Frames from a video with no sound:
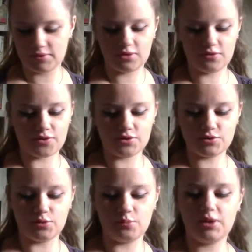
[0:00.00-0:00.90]
The first
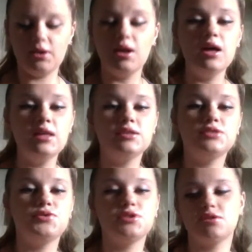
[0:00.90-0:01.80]
one being this
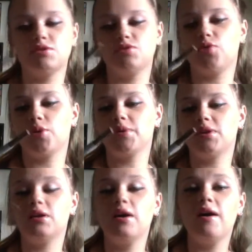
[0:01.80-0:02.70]
Physicians
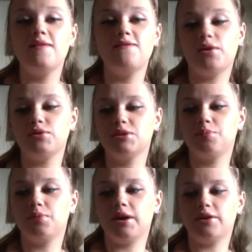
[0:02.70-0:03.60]
Formula Felt Tip
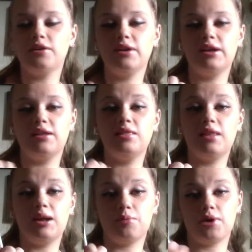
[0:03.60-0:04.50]
Liner in
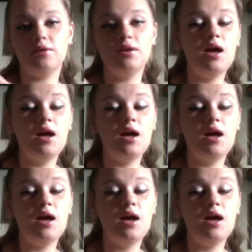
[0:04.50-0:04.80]
light brown.